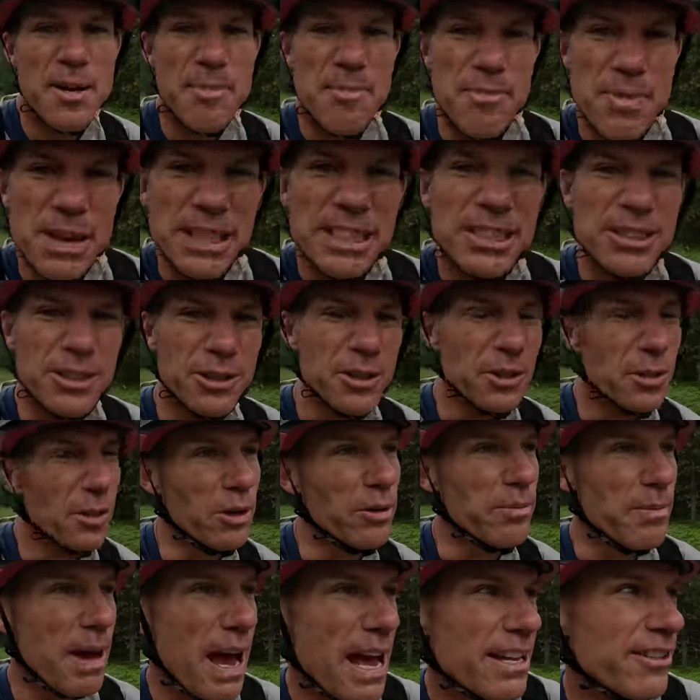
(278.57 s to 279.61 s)

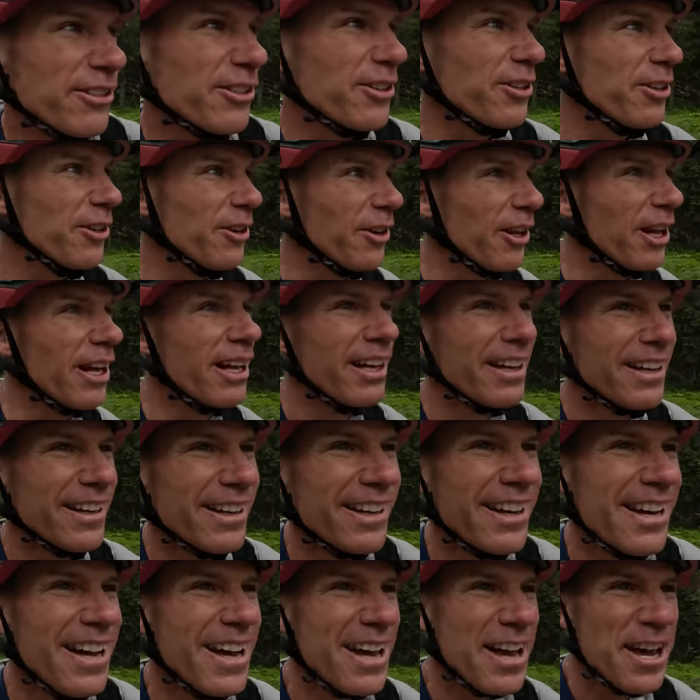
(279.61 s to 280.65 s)
mystical and magical.
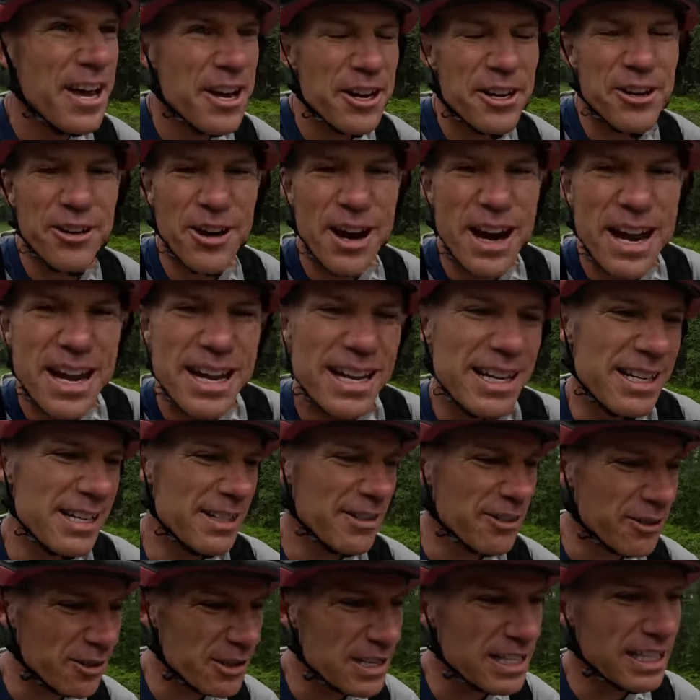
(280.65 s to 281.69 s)
Gray
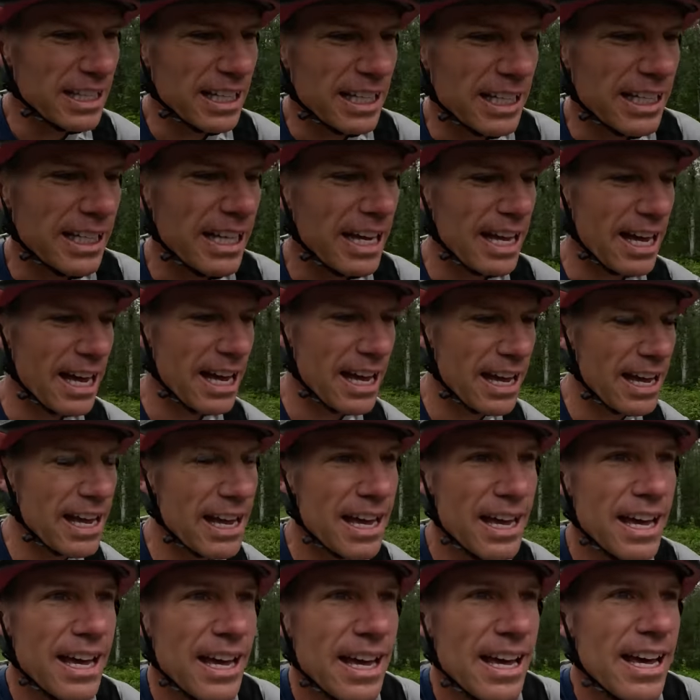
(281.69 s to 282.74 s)
and drizzly.
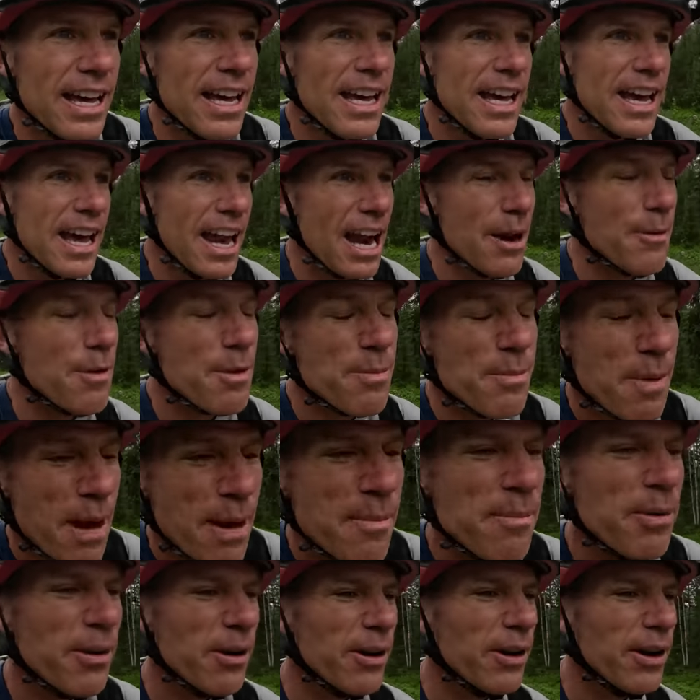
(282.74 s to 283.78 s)
And I
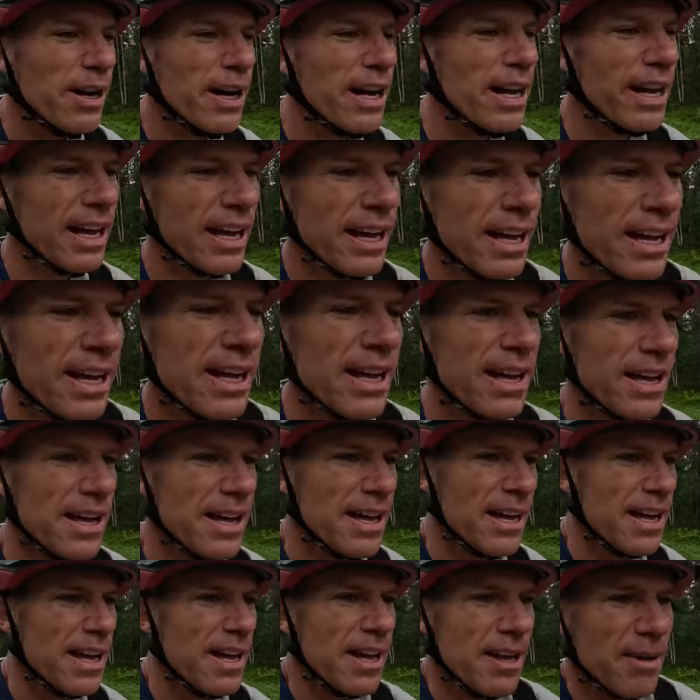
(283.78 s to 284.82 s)
remember
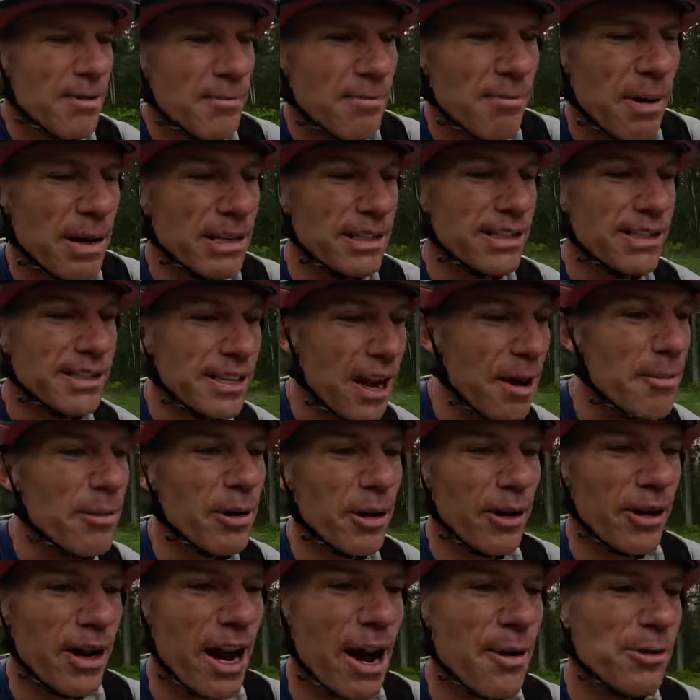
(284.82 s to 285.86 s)
my
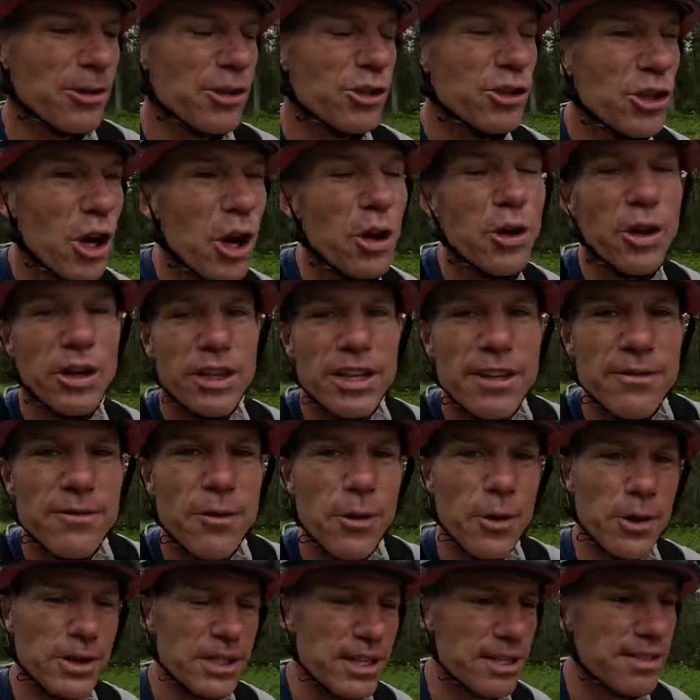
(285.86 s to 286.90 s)
summer. I was so looking
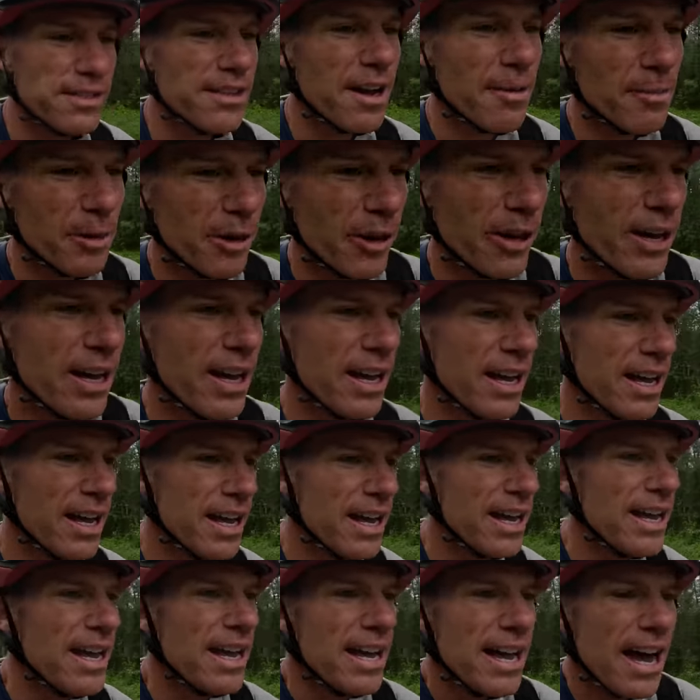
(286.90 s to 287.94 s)
forward to summer
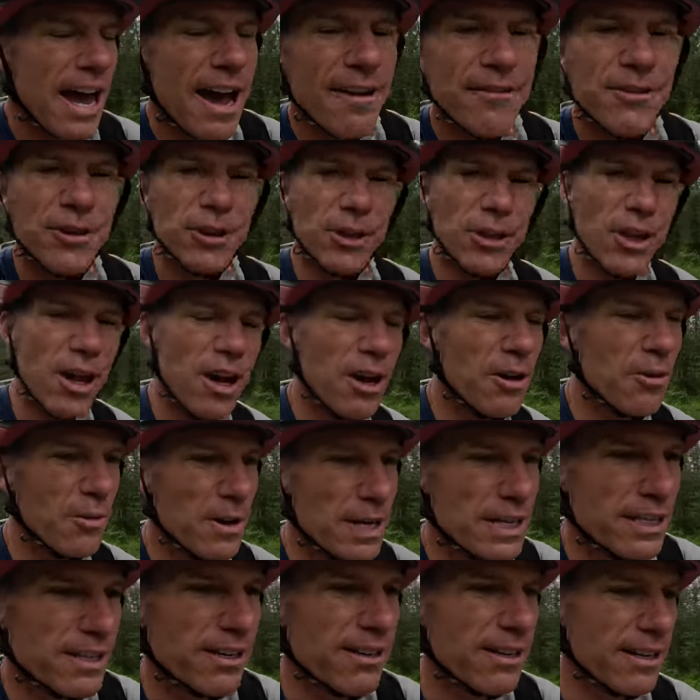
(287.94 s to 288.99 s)
after a long
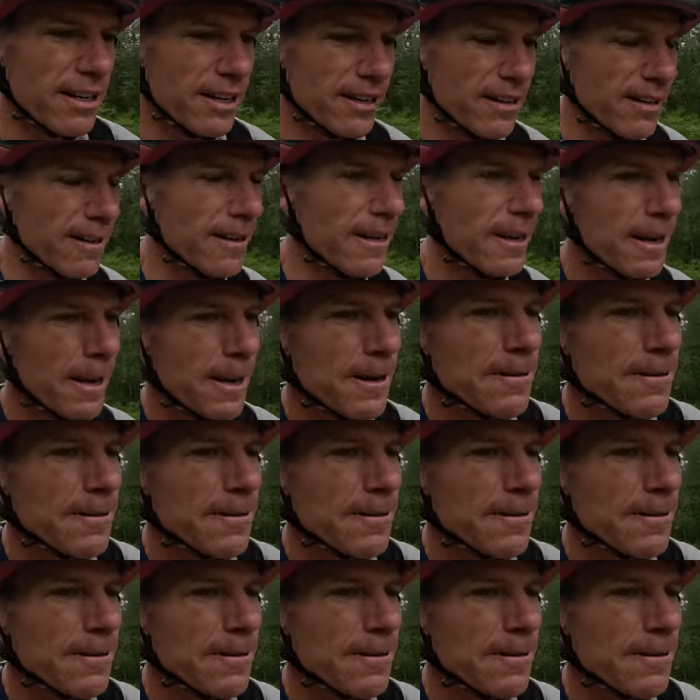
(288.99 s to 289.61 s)
winter here.